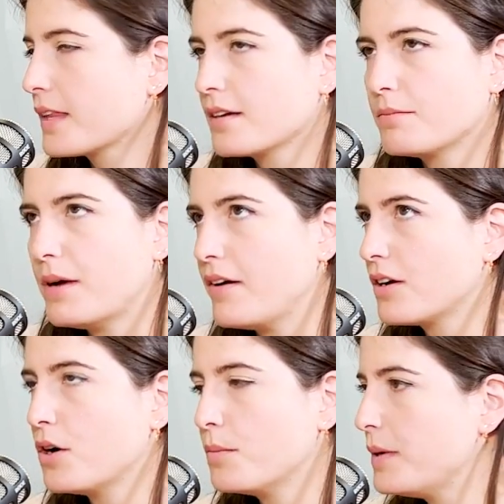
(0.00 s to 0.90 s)
very
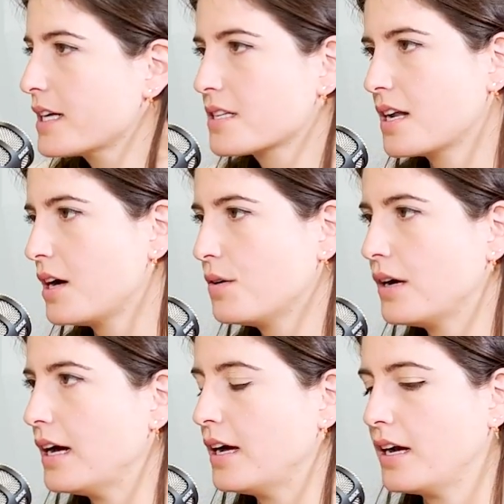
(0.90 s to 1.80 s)
complex now,
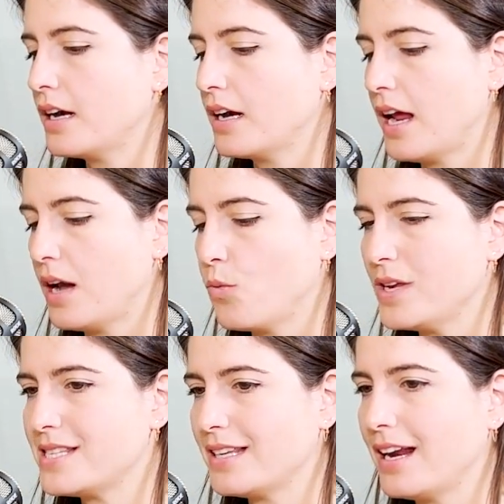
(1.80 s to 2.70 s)
and we
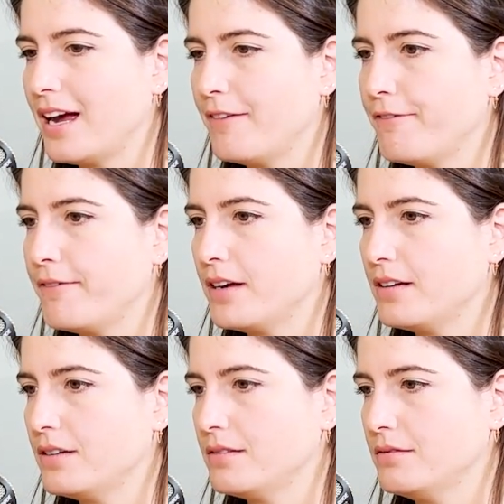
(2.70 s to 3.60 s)
still have
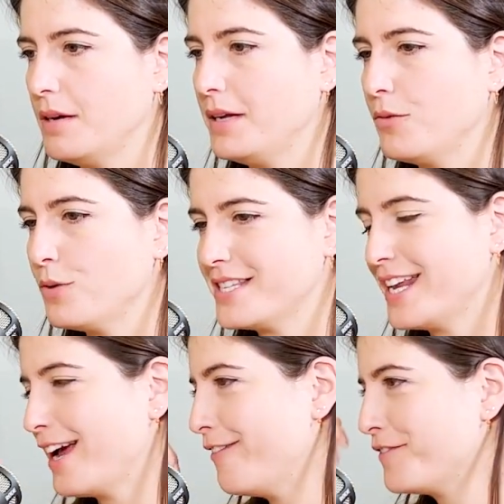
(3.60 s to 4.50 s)
we
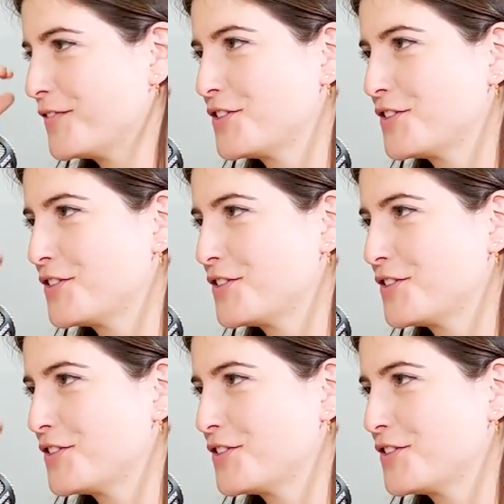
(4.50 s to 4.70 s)
still have